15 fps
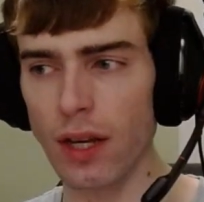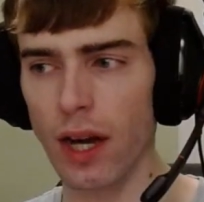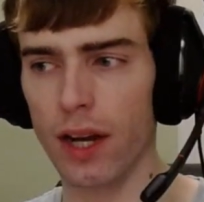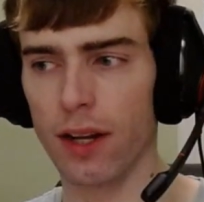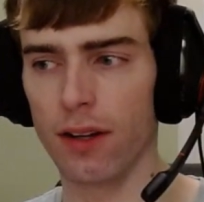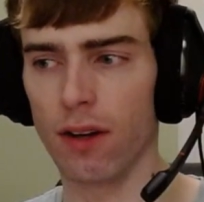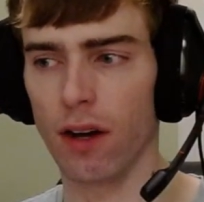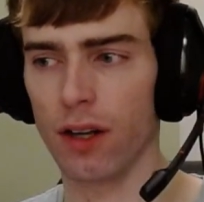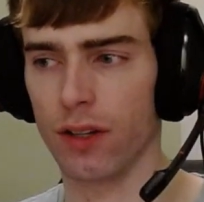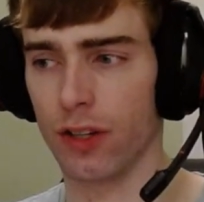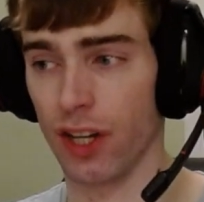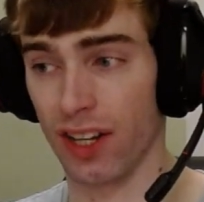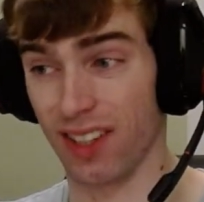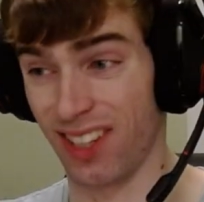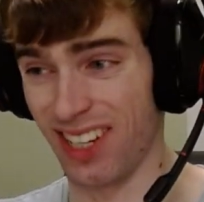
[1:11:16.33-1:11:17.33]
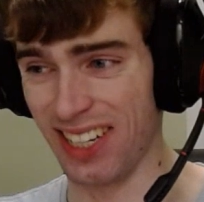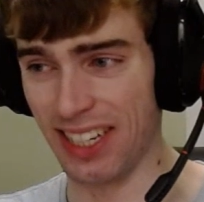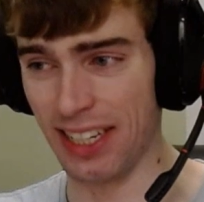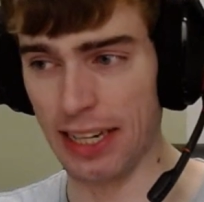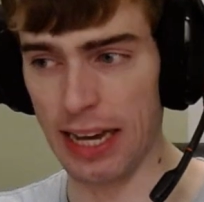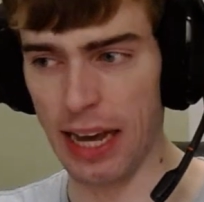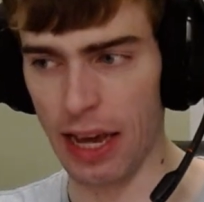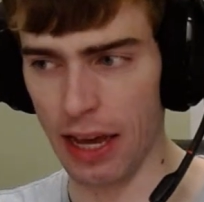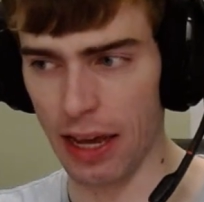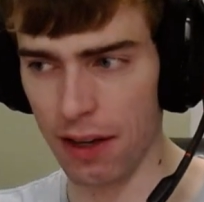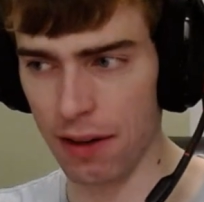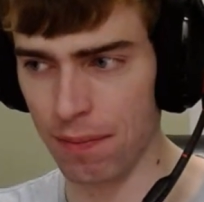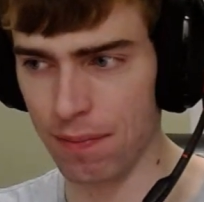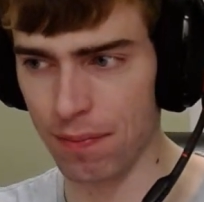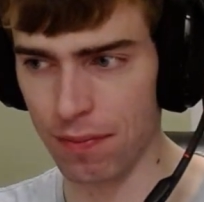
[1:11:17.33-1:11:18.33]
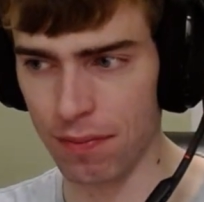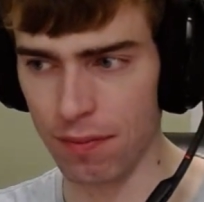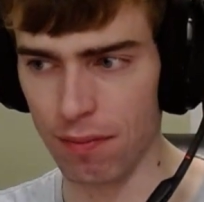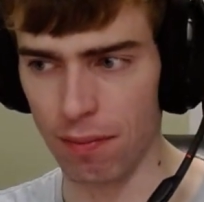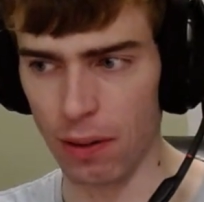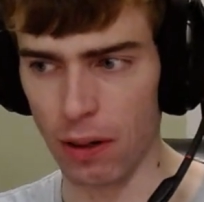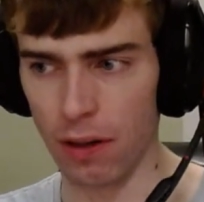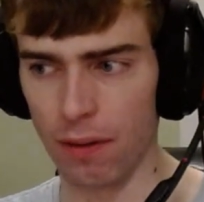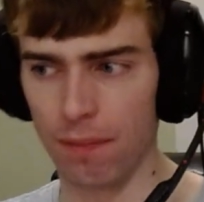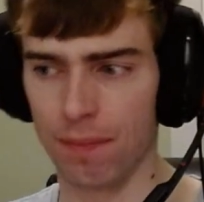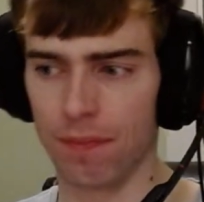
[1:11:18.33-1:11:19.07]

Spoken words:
I did not check today, but